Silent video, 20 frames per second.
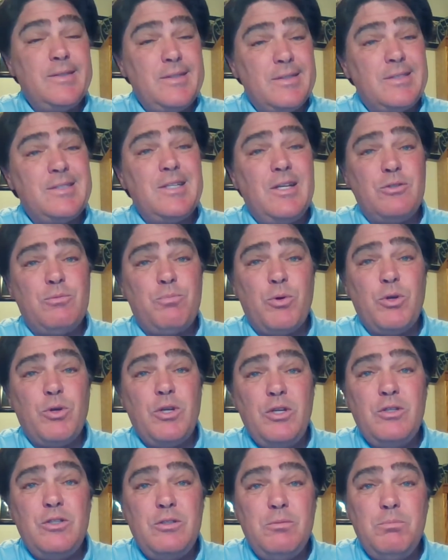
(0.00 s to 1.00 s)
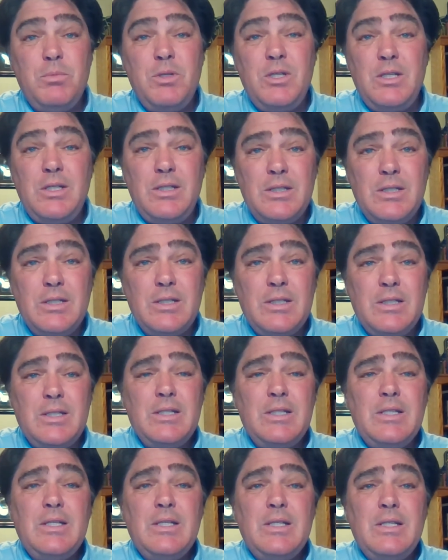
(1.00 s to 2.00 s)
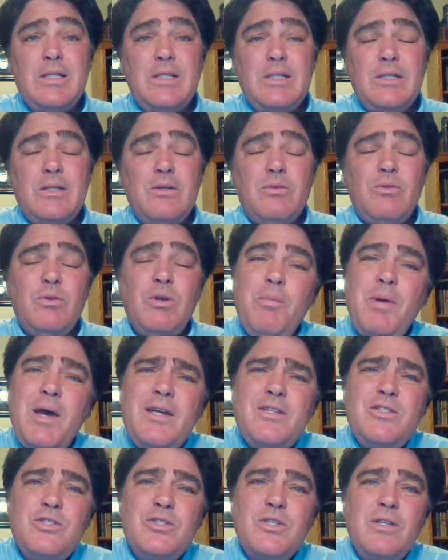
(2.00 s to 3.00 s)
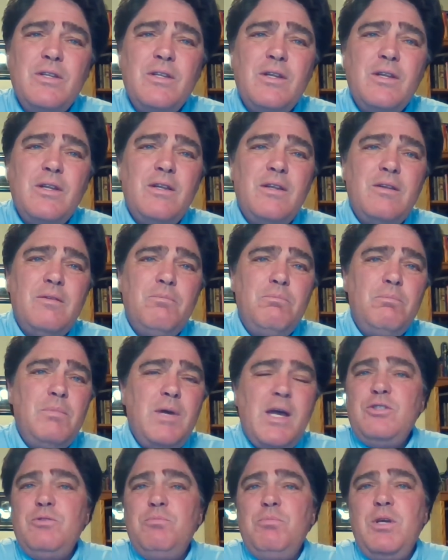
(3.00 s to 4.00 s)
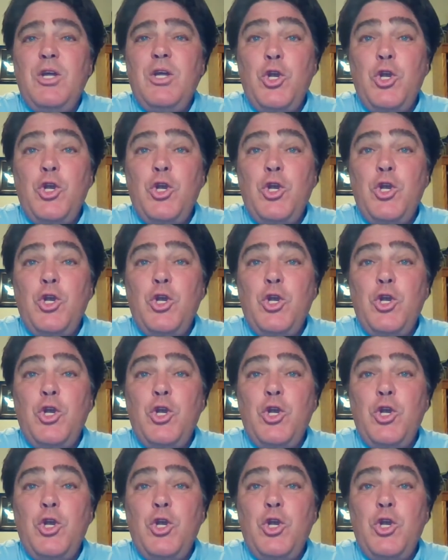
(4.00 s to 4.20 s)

That sounds pretty good to me. Imagine imagine